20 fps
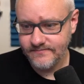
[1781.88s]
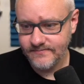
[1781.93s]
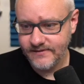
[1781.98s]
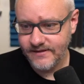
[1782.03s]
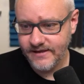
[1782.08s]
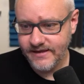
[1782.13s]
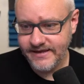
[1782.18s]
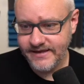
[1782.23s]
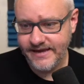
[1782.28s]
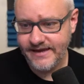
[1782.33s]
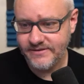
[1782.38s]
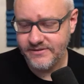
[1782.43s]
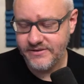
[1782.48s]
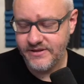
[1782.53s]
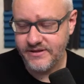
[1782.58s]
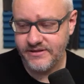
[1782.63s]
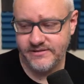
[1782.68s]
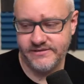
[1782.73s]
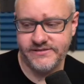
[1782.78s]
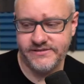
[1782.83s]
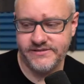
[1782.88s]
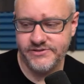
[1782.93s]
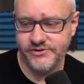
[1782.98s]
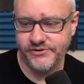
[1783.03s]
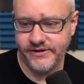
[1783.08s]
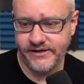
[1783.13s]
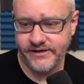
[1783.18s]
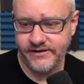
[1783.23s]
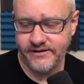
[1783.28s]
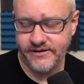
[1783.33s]
yeah,
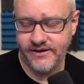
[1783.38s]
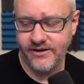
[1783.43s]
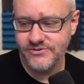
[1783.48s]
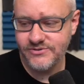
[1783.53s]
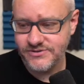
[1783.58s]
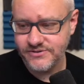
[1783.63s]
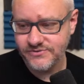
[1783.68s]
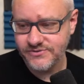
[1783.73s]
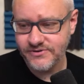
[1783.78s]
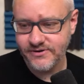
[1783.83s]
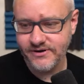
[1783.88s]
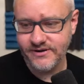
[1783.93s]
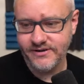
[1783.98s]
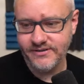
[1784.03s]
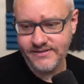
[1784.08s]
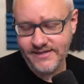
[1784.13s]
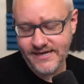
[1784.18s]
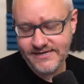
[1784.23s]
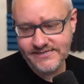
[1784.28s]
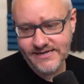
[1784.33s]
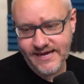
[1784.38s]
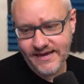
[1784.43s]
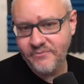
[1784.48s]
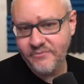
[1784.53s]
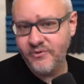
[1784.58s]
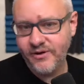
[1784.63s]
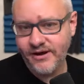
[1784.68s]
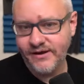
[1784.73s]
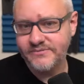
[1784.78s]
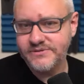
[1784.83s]
during that time
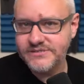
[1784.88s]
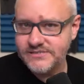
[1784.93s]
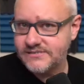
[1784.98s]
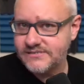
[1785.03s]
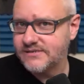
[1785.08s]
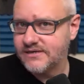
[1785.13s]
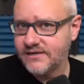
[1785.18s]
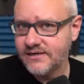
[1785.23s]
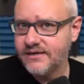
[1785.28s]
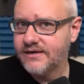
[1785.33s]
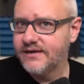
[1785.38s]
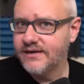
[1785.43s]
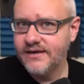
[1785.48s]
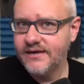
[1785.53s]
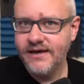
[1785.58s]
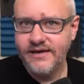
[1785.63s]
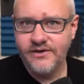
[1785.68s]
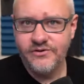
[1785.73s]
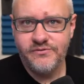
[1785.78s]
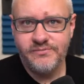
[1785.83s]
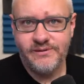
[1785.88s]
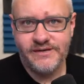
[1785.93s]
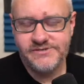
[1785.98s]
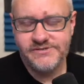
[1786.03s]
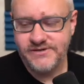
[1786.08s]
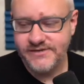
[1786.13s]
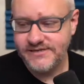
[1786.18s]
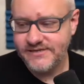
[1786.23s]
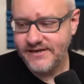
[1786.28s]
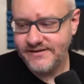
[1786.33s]
when I was a youth
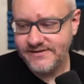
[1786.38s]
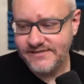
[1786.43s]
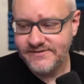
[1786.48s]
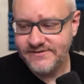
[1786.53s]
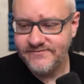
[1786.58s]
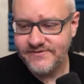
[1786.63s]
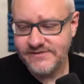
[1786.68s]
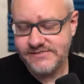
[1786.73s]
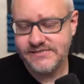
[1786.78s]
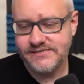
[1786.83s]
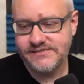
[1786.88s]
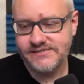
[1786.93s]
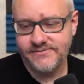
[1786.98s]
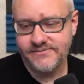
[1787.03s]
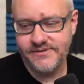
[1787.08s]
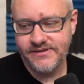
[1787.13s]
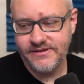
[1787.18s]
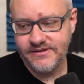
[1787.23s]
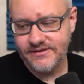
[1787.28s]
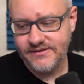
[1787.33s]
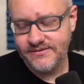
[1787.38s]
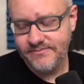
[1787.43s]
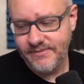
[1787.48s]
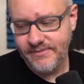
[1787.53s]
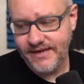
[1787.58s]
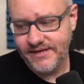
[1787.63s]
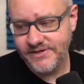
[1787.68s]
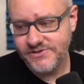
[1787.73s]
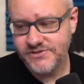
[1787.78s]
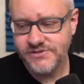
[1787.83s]
pastor, I did visit some of the
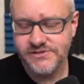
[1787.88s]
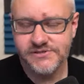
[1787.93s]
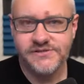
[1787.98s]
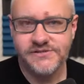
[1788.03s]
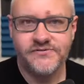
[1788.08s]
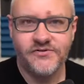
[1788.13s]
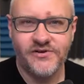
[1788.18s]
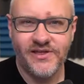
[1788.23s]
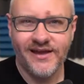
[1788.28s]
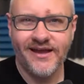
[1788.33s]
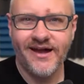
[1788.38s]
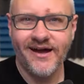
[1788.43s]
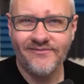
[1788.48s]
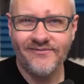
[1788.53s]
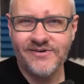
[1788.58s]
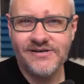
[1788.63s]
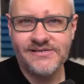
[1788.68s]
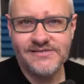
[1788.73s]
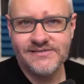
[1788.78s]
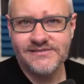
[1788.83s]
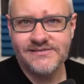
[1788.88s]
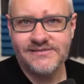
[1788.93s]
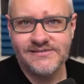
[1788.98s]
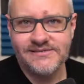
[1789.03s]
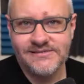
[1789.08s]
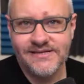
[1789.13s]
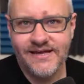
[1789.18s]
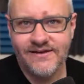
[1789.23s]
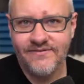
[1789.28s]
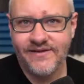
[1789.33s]
mega churches for like conferences and
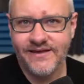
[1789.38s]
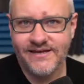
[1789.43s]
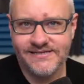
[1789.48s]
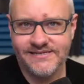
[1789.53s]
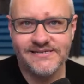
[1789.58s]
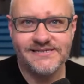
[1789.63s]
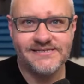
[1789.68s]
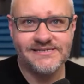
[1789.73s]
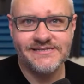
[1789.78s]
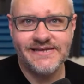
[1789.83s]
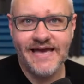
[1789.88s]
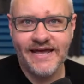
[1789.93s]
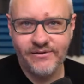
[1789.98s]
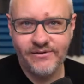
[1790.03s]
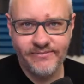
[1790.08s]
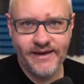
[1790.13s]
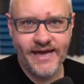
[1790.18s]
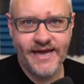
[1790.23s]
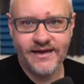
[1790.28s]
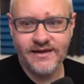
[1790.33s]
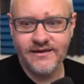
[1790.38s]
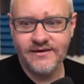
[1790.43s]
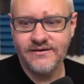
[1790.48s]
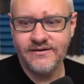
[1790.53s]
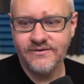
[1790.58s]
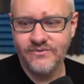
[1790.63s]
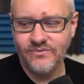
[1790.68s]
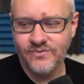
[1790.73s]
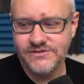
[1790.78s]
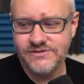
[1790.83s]
stuff. Like I did Saddleback
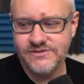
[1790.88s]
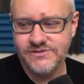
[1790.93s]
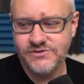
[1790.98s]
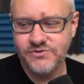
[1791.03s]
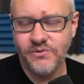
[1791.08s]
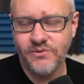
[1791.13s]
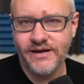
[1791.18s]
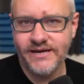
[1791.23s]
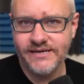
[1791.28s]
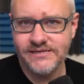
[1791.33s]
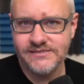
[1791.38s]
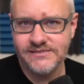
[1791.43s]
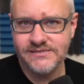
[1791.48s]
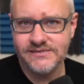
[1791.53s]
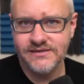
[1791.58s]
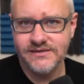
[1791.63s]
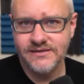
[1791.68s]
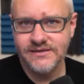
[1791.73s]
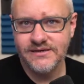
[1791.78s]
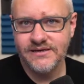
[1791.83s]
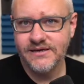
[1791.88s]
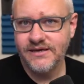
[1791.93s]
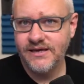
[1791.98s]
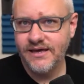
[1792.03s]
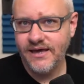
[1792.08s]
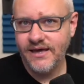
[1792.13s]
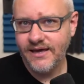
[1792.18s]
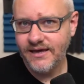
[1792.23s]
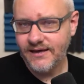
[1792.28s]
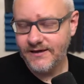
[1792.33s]
once or twice.
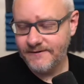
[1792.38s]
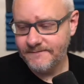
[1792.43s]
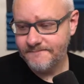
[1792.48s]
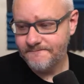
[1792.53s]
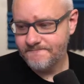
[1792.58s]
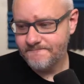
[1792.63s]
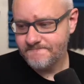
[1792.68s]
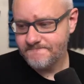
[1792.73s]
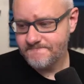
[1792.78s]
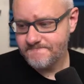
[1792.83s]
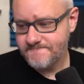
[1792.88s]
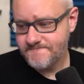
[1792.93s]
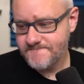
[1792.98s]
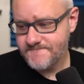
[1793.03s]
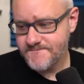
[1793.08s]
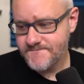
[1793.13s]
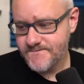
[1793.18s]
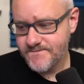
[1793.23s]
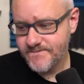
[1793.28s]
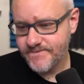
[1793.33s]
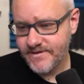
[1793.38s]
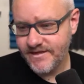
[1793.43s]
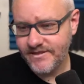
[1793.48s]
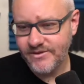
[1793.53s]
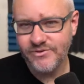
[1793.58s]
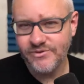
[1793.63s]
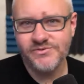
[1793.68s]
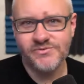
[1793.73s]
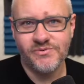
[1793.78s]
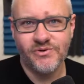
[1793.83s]
Um, And
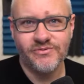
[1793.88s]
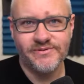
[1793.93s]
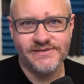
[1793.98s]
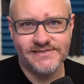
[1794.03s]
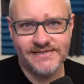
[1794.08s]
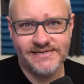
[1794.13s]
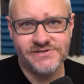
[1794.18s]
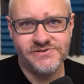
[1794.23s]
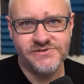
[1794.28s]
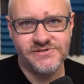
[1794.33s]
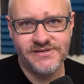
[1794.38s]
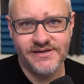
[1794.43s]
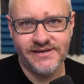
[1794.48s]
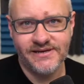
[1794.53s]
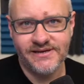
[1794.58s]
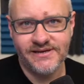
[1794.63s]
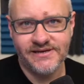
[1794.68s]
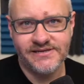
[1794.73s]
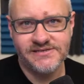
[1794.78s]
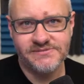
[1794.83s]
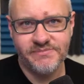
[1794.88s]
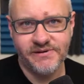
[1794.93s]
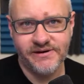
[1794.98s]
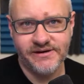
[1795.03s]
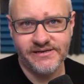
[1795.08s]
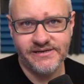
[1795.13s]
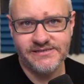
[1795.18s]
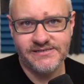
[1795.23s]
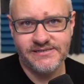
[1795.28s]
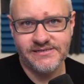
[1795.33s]
those were always interesting
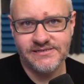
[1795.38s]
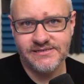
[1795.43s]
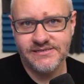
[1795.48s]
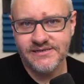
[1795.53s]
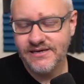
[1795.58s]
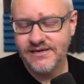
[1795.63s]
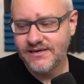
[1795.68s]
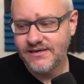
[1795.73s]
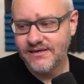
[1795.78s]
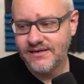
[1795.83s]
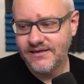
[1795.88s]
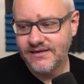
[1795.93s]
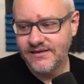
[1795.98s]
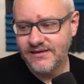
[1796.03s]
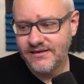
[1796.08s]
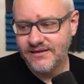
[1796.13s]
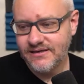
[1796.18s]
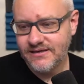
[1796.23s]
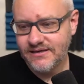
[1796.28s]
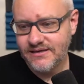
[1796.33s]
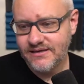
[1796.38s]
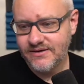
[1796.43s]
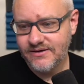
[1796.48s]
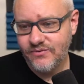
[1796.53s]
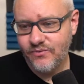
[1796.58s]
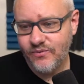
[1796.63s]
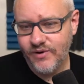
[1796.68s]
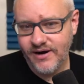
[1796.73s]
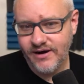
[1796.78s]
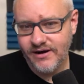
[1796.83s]
experiences
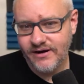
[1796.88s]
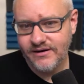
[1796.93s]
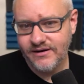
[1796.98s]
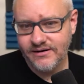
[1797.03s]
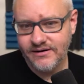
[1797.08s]
where